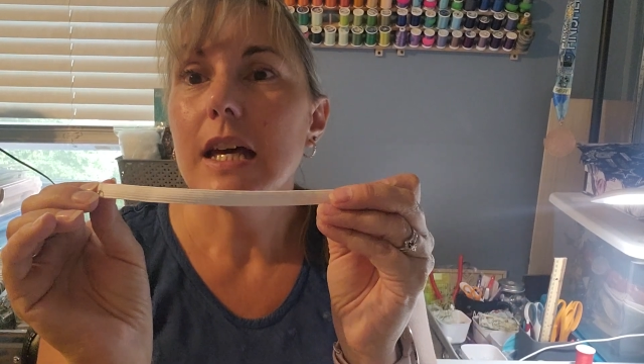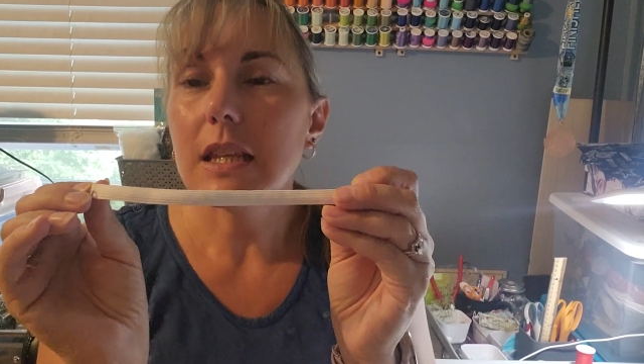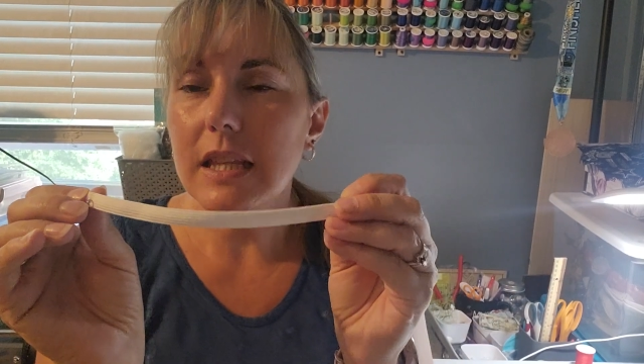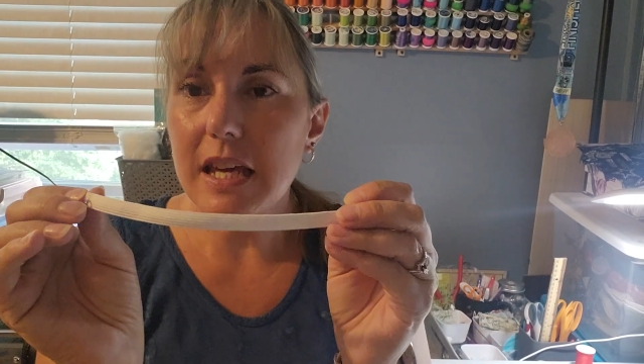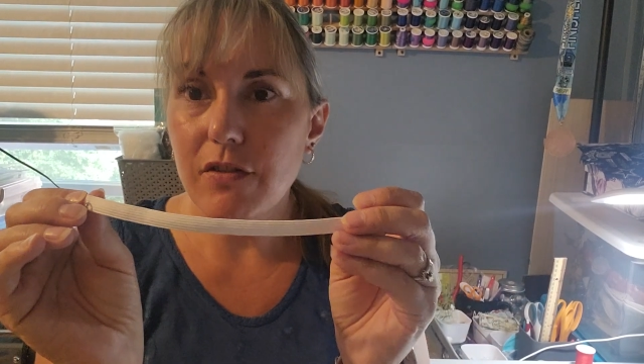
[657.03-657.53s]

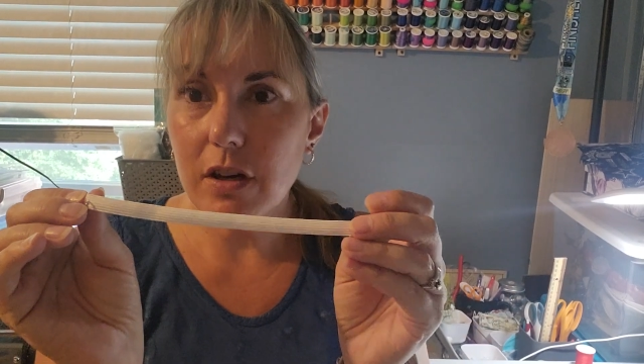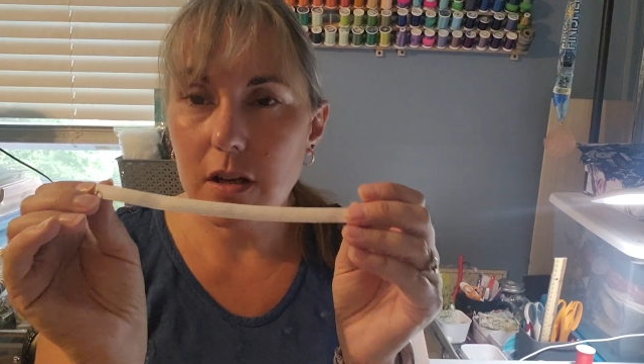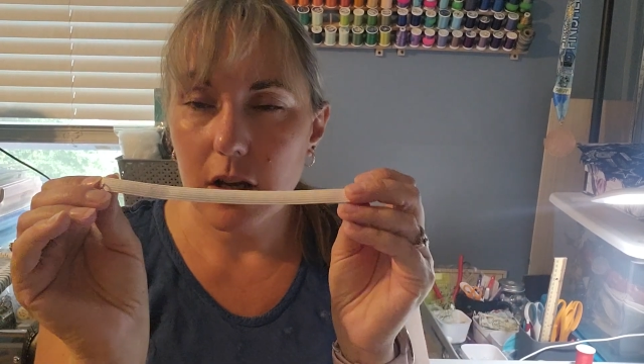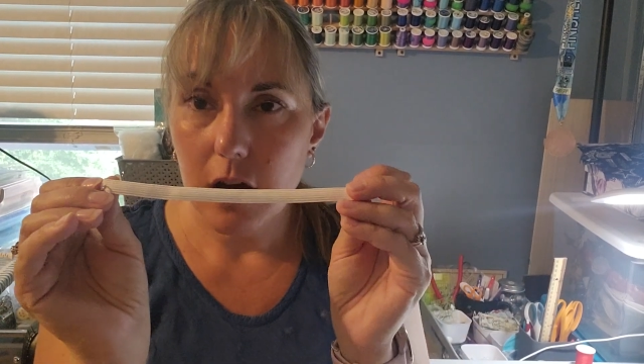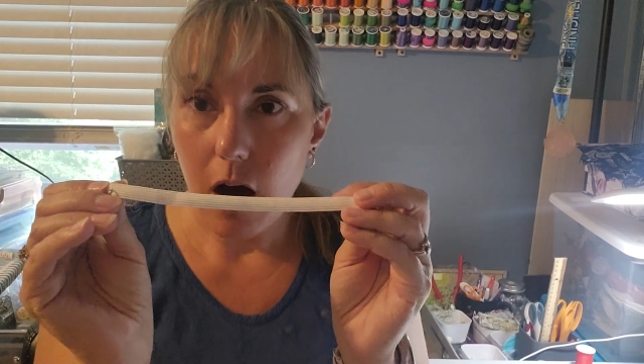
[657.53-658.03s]
Leave it
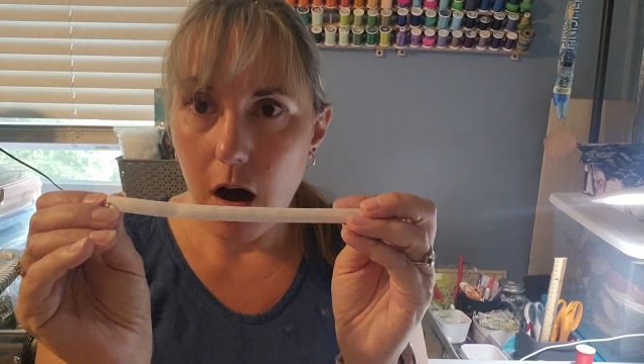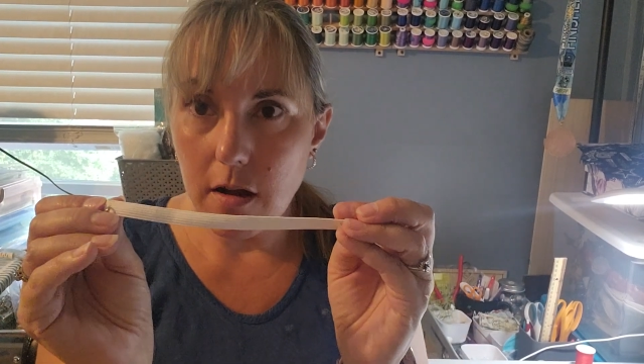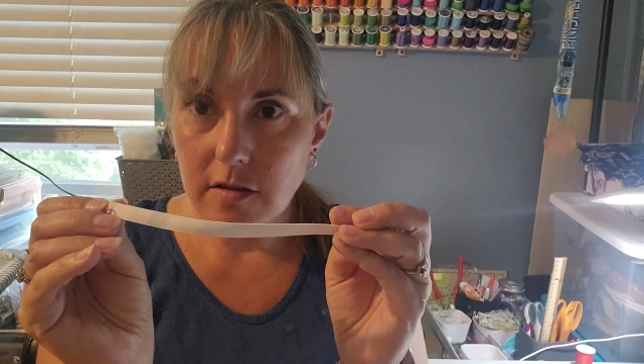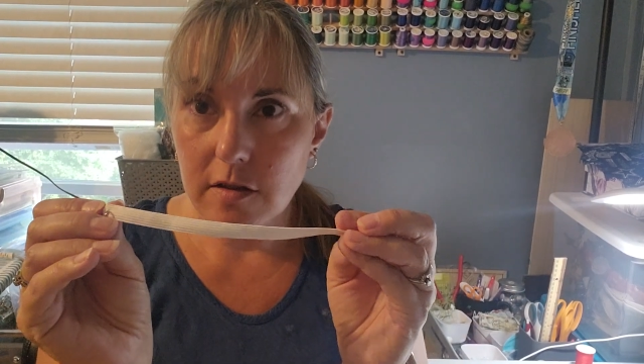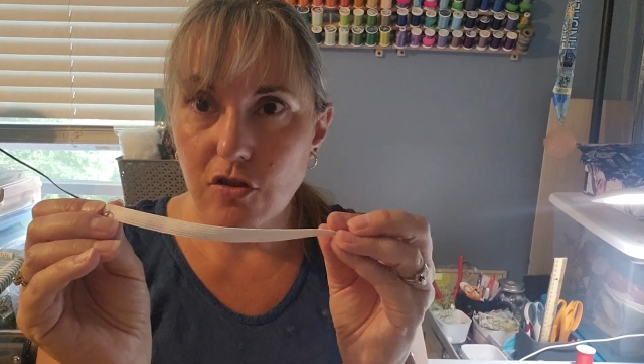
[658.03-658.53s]

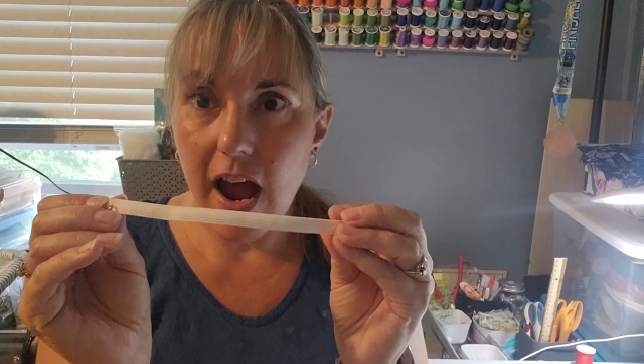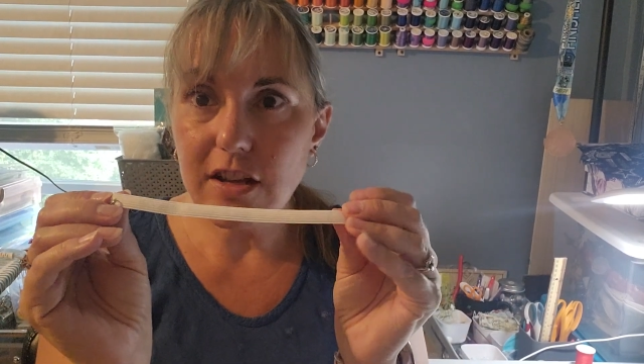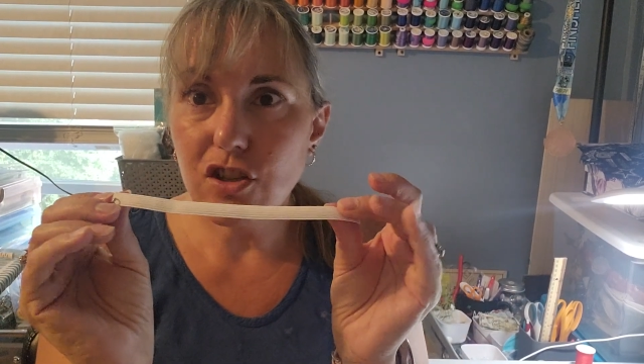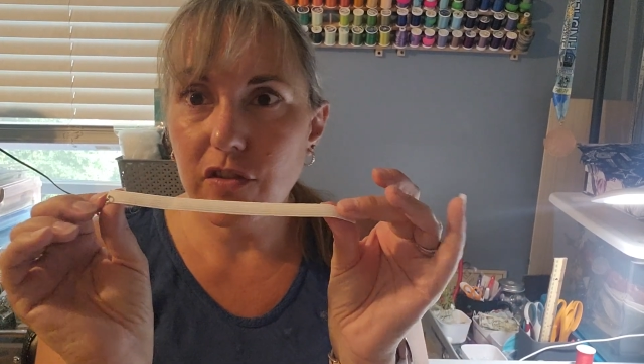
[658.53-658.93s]
unstretched.